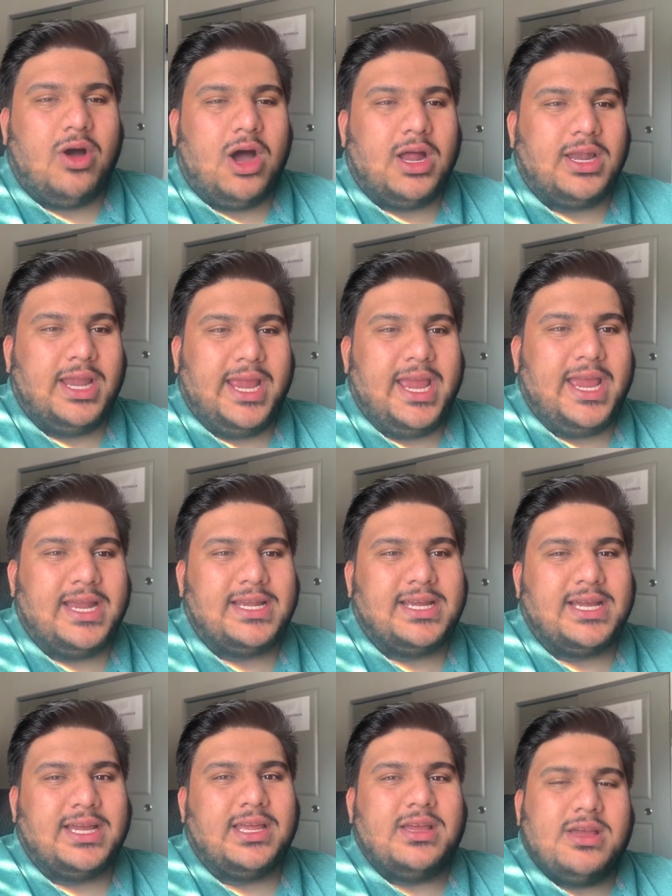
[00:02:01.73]
on, and
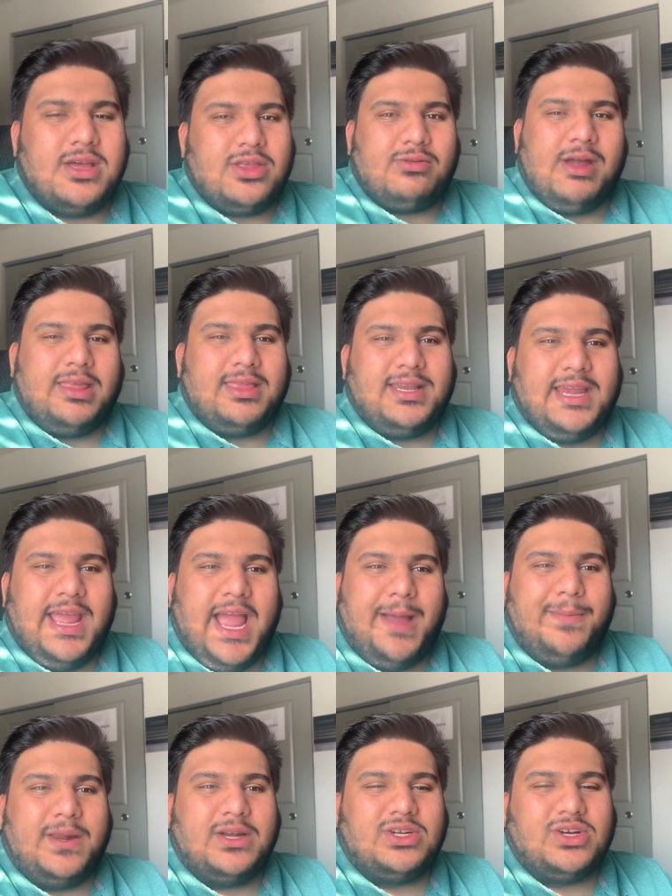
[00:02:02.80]
throughout the day,
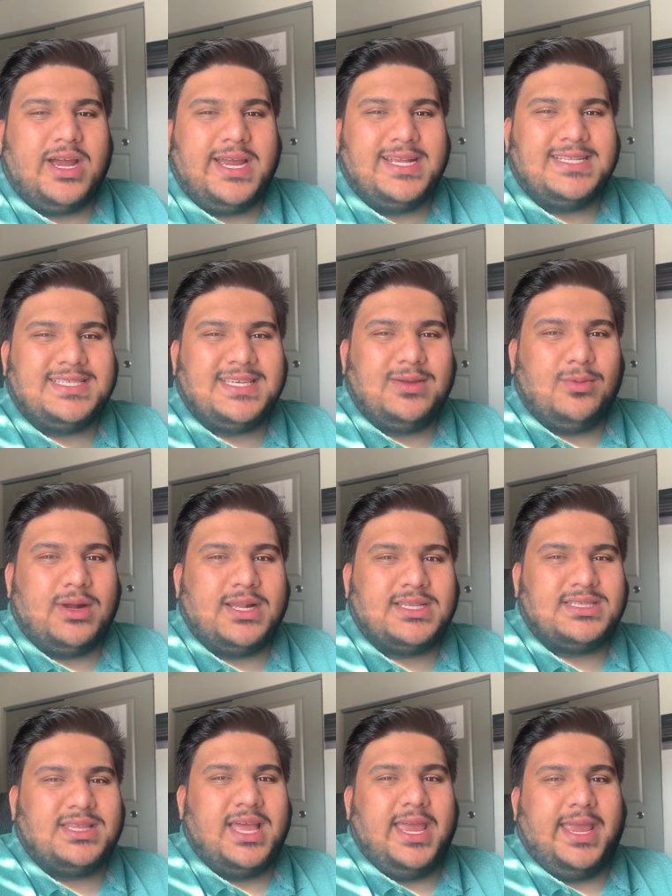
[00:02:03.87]
I'm gonna try and see what
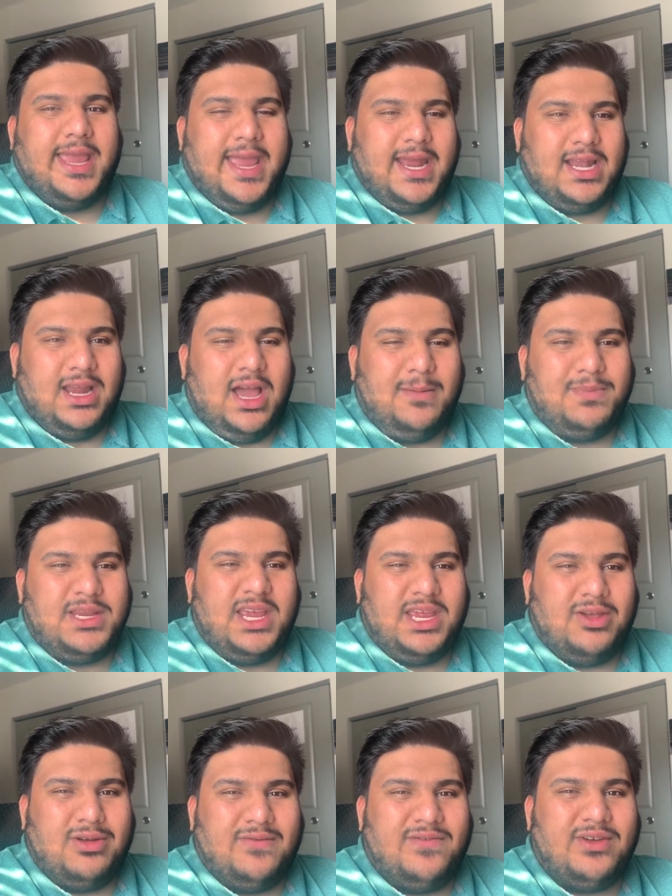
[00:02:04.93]
it's like and update
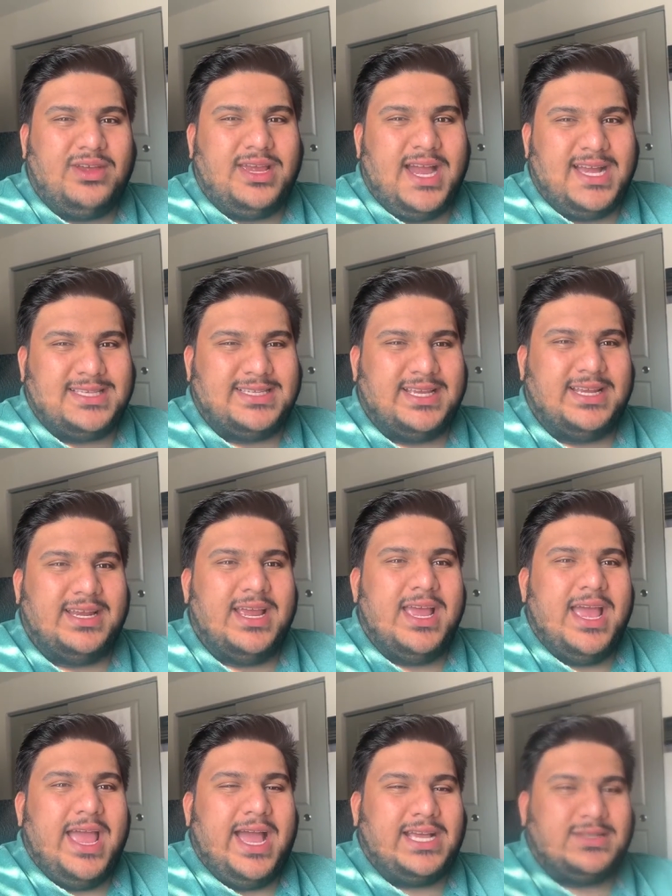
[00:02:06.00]
you and fill you guys in
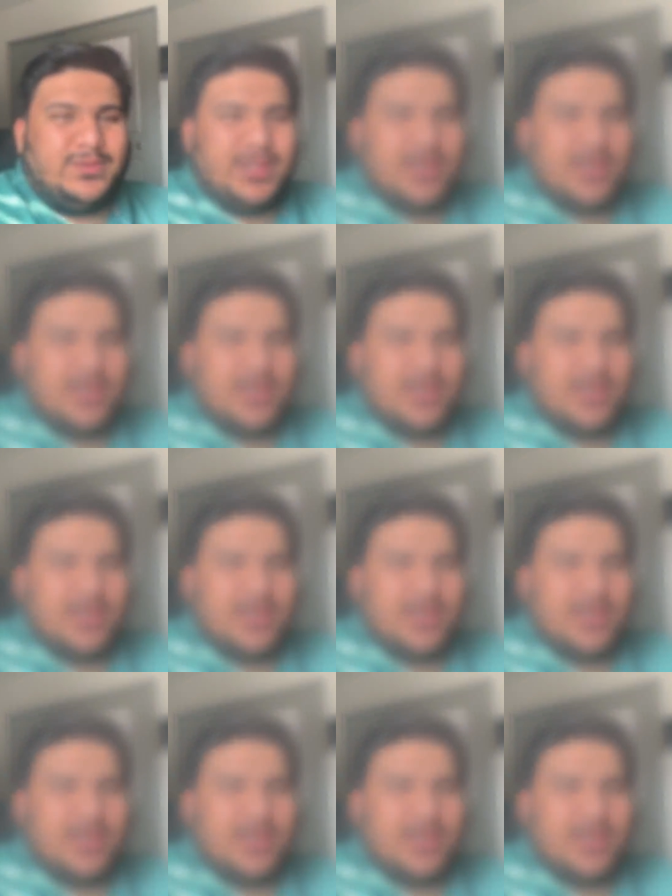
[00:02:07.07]
as we